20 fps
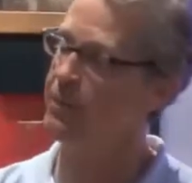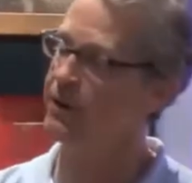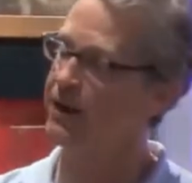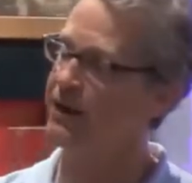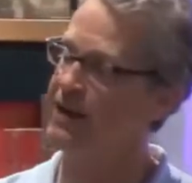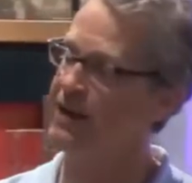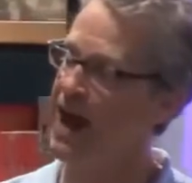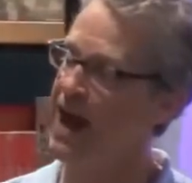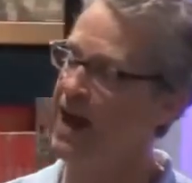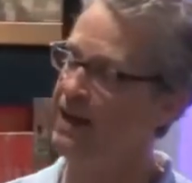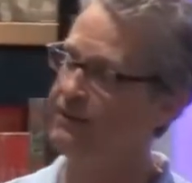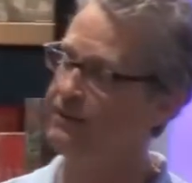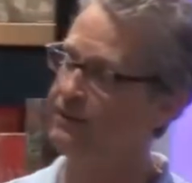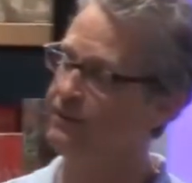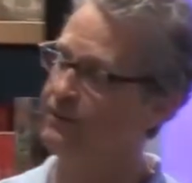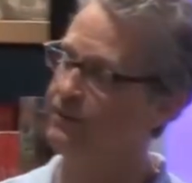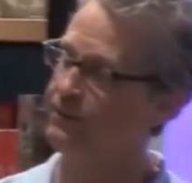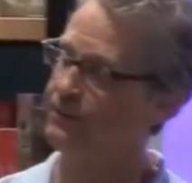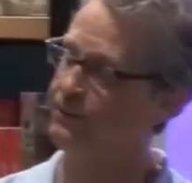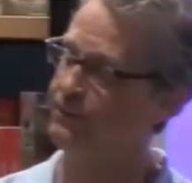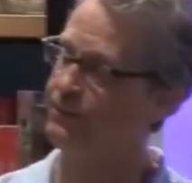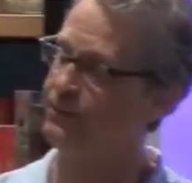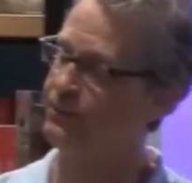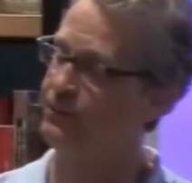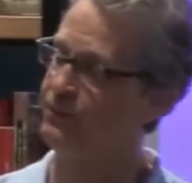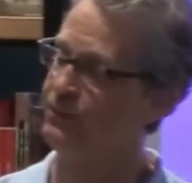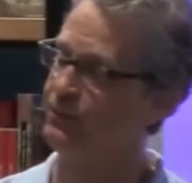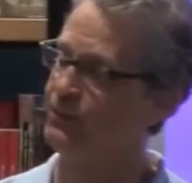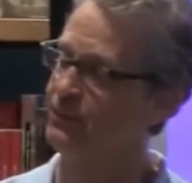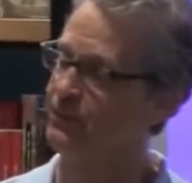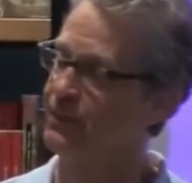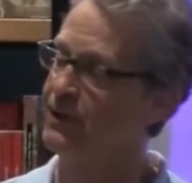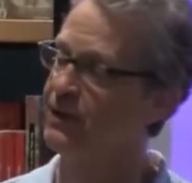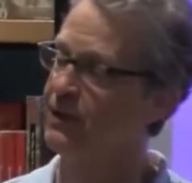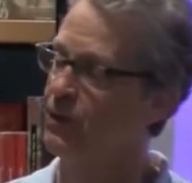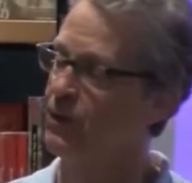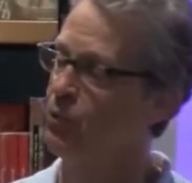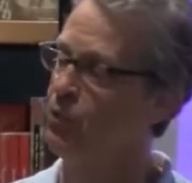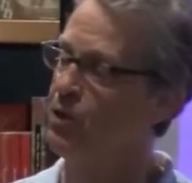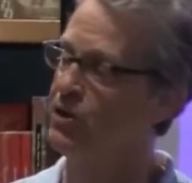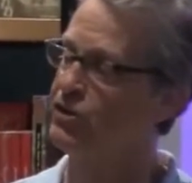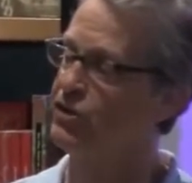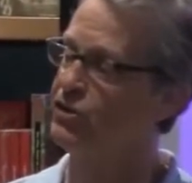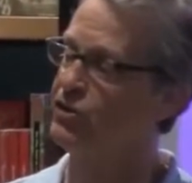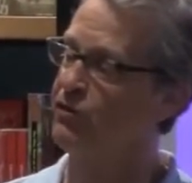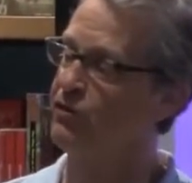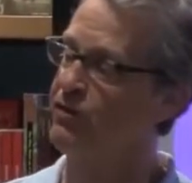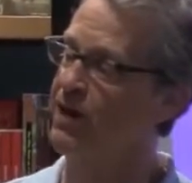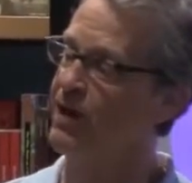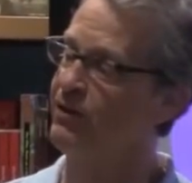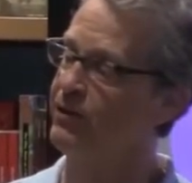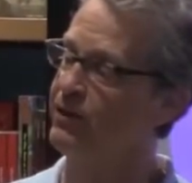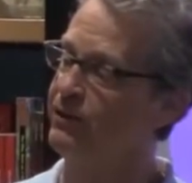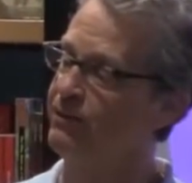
a dad? Which is your favorite?